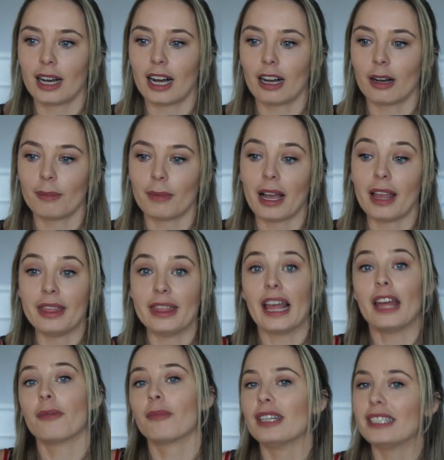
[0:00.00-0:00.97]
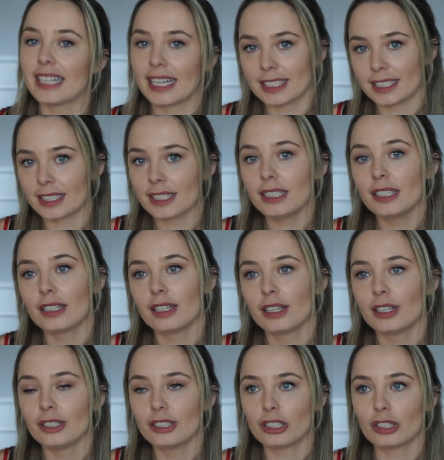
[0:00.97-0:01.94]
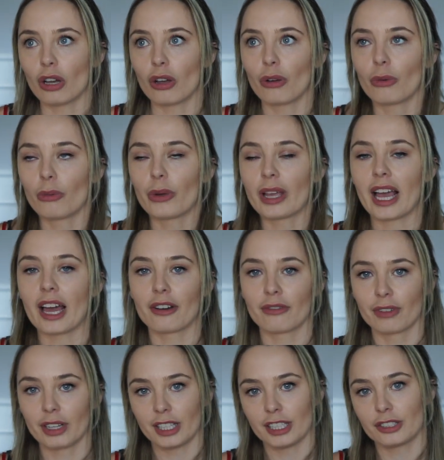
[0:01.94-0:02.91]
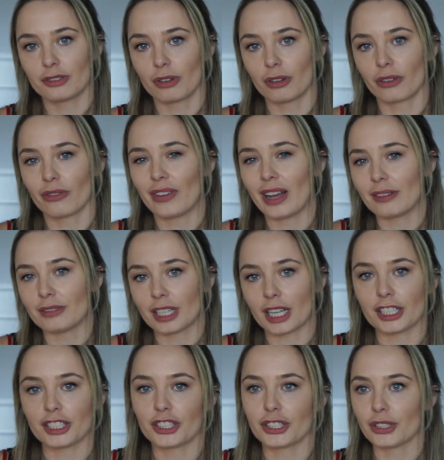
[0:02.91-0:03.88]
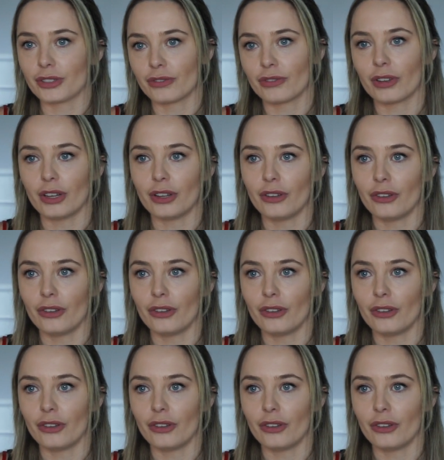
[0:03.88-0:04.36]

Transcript: and then we dated. So we had a really strong foundation of